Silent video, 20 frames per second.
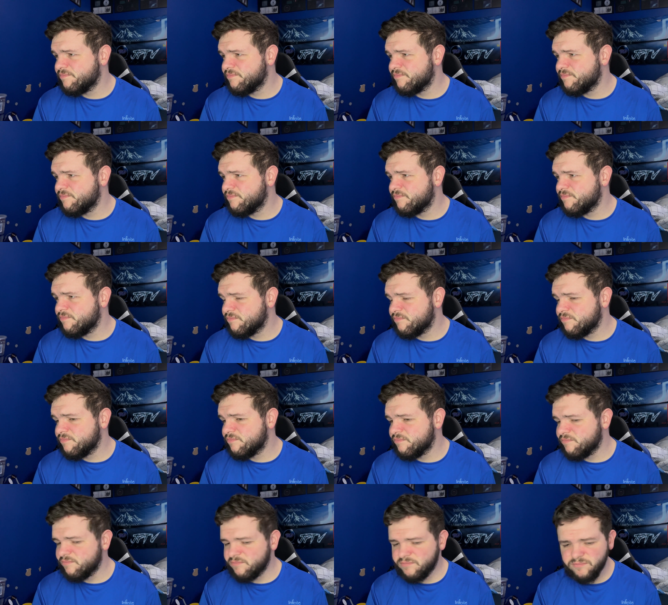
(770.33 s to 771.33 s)

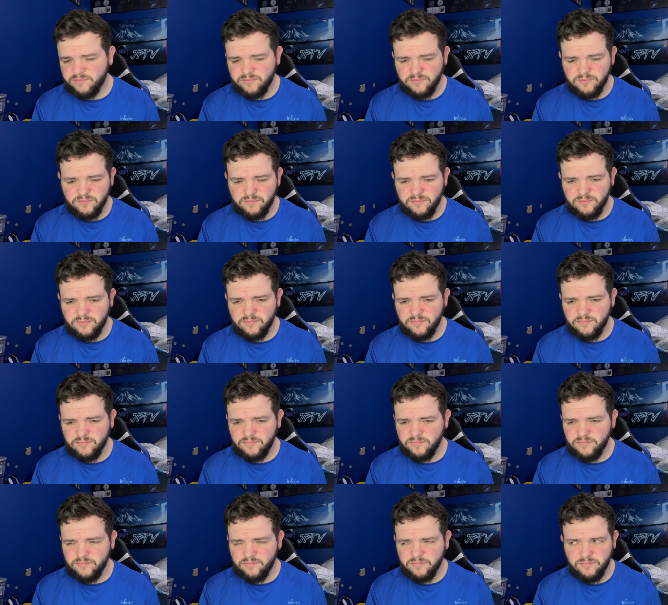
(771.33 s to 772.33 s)

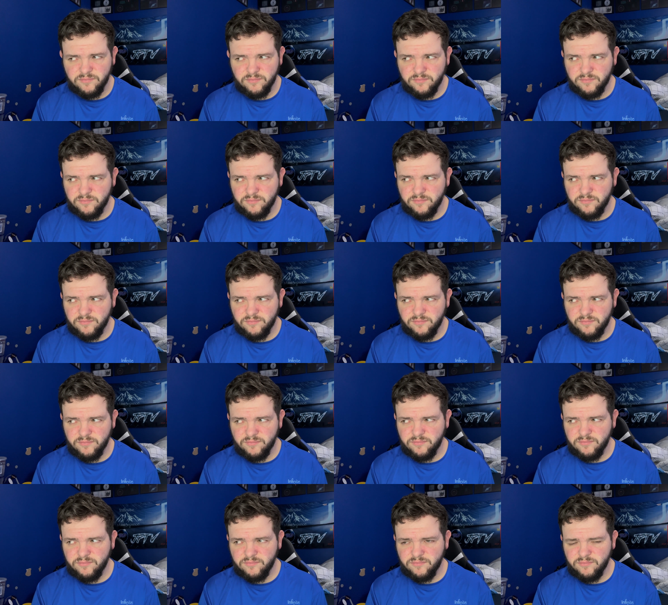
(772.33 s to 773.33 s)

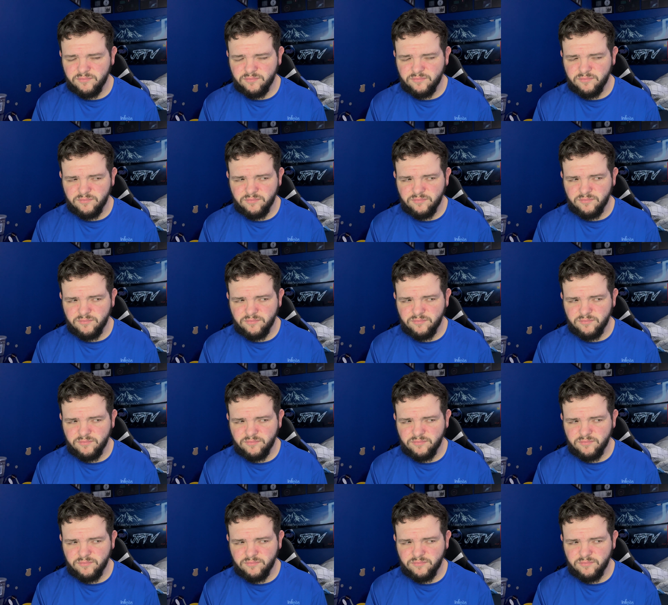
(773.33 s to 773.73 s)
Nobody speaks.